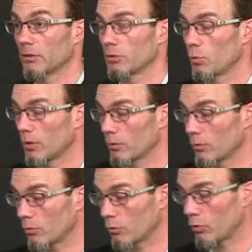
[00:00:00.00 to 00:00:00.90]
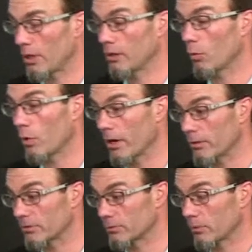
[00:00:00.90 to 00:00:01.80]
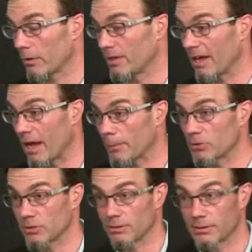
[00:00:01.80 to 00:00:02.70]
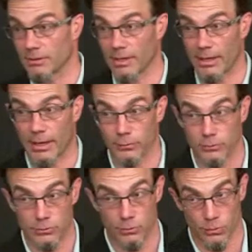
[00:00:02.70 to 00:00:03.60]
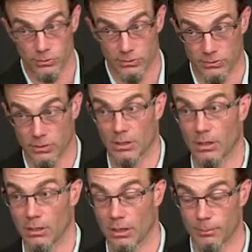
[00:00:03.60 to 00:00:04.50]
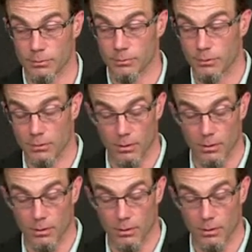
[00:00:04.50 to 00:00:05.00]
So we were creating awareness around the option to outsource um,